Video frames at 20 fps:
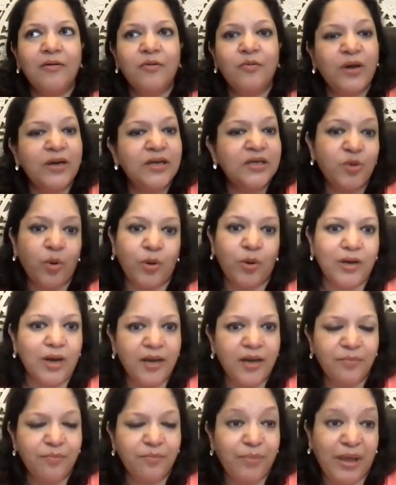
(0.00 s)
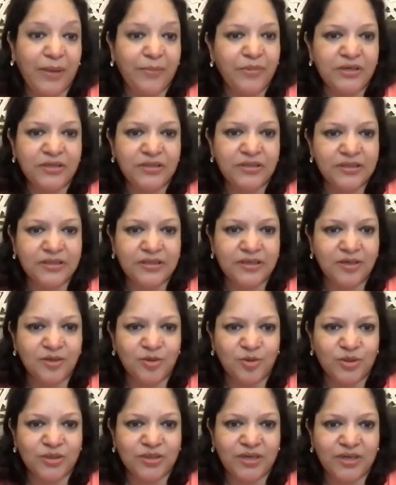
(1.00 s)
one is online payments is here
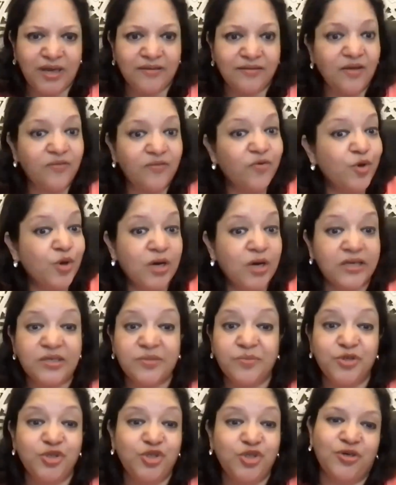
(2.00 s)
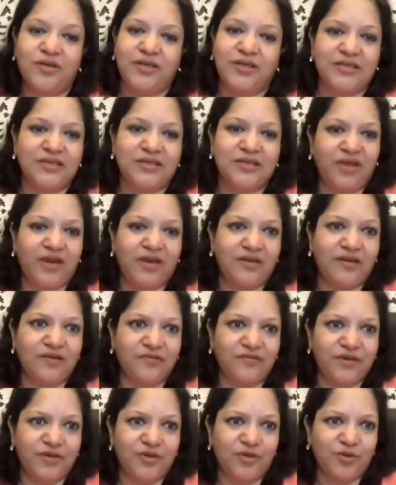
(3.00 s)
to stay, and therefore your customer journeys are very
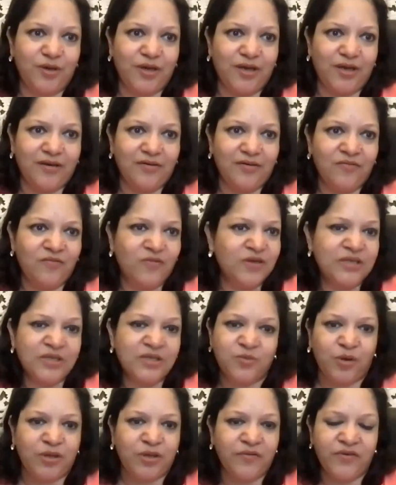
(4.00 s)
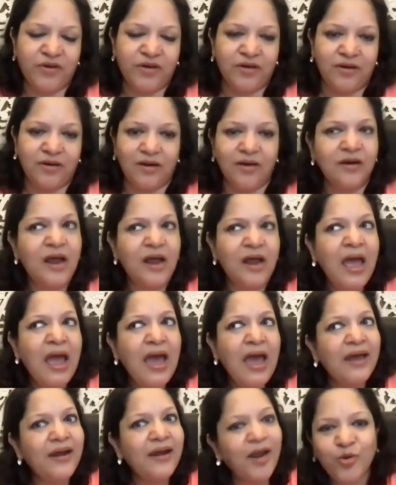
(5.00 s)
different today versus what they were earlier.
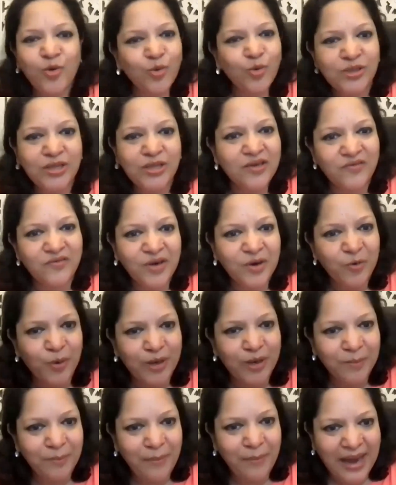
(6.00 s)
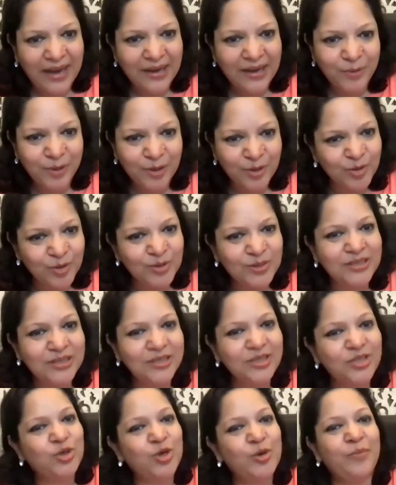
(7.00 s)
And I don't think we are going back because
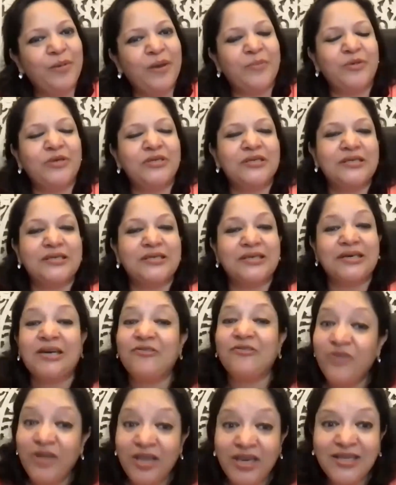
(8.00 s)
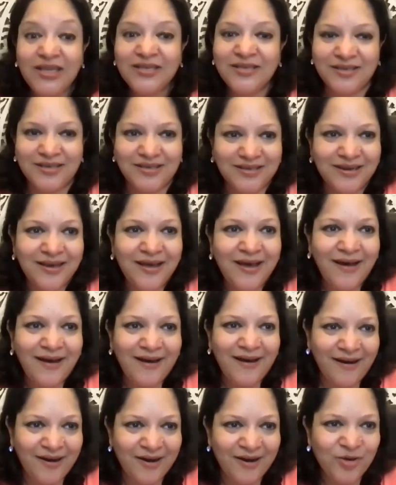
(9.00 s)
digital payments is a convenient,
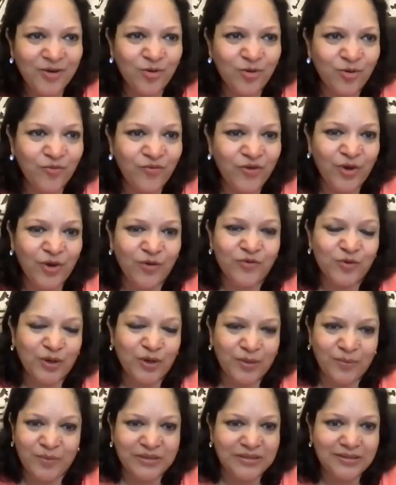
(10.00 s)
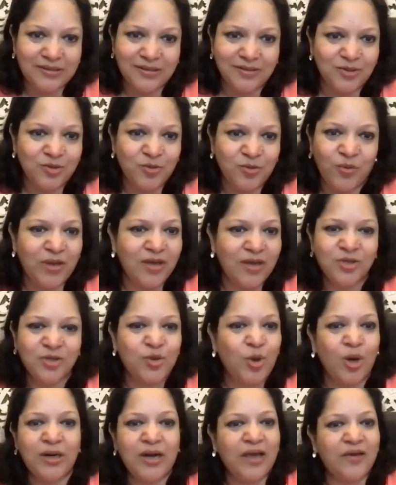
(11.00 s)
you know, way of doing business. So it's
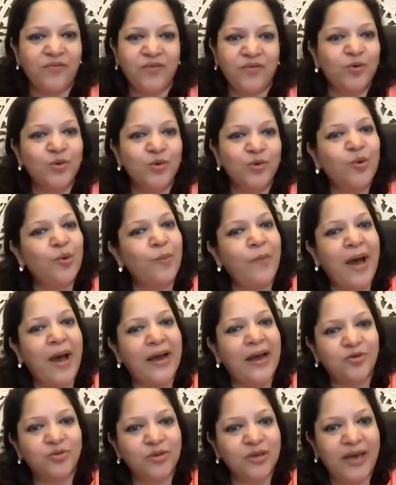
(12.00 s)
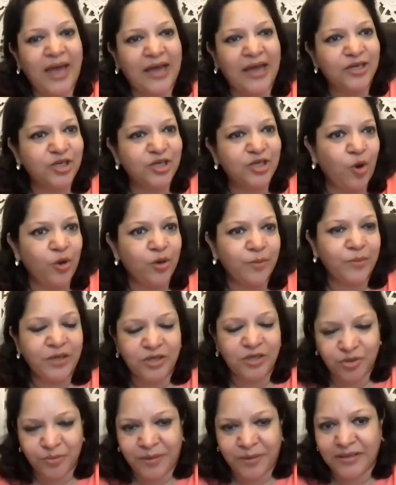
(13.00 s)
not like we're going to go back to the cash
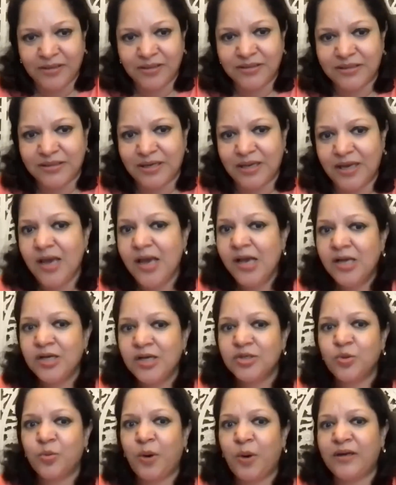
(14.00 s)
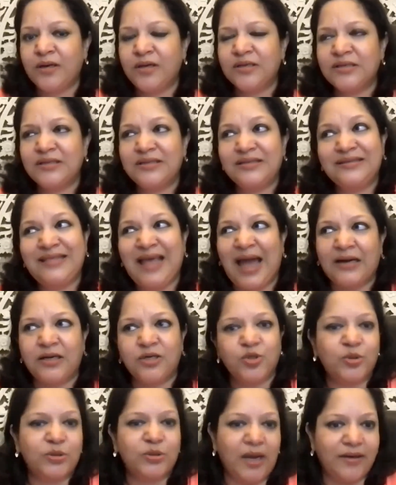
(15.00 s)
economy tremendously. So one is
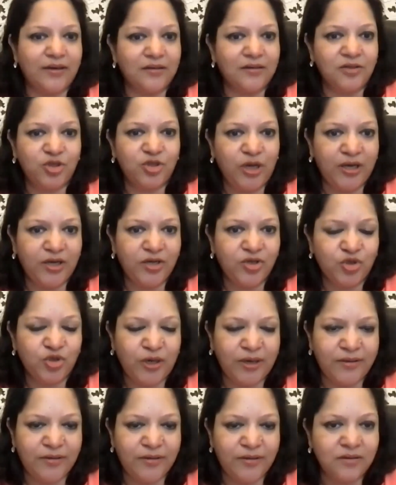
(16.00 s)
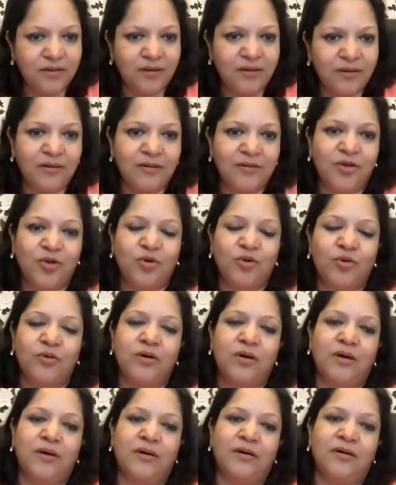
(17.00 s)
that societal change and,
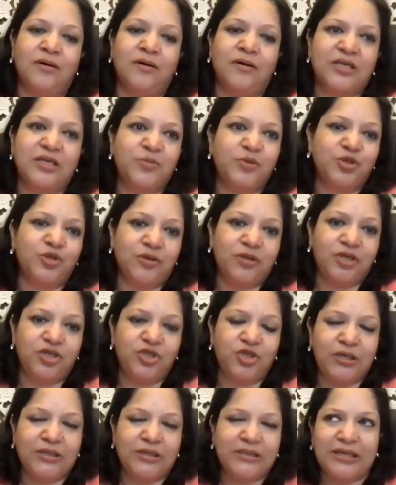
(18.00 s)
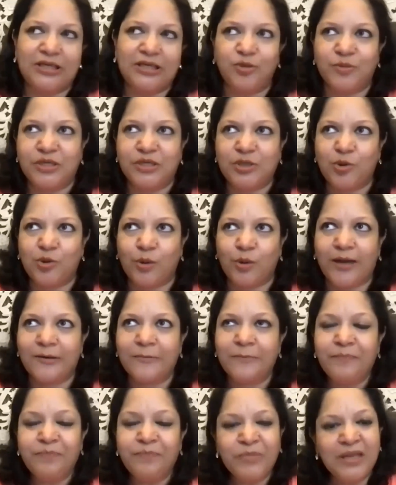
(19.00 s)
customer journey change that you must look at.
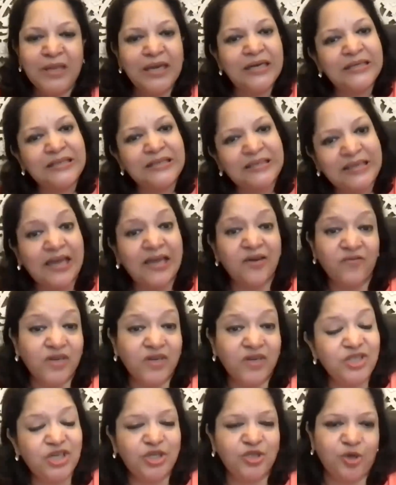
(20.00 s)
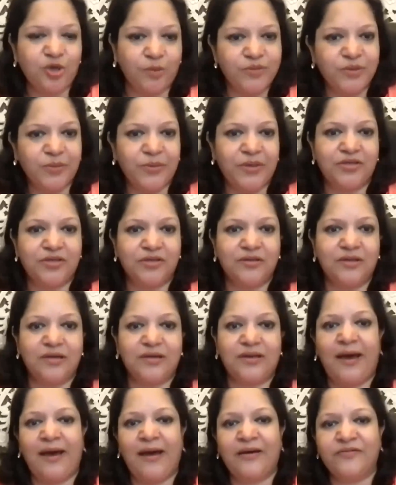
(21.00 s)
Second one change observation that
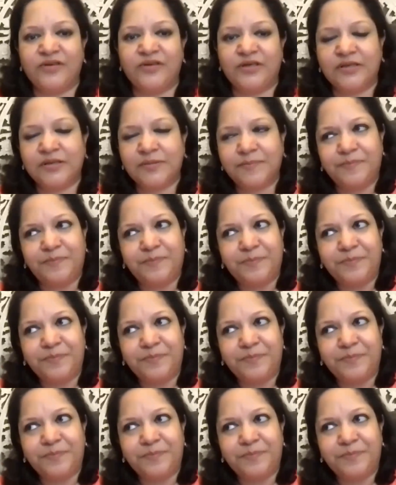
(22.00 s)
I have is